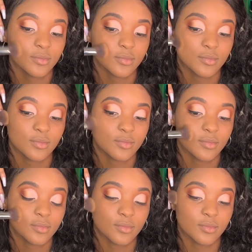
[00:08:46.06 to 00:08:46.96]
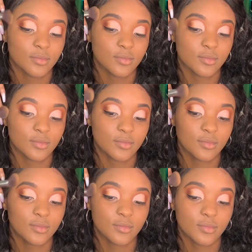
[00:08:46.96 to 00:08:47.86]

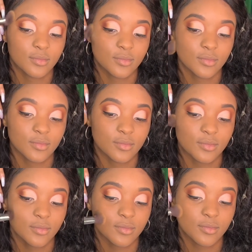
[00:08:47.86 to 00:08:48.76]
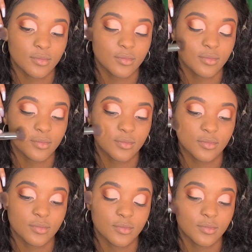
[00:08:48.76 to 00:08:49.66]
Nothing is said.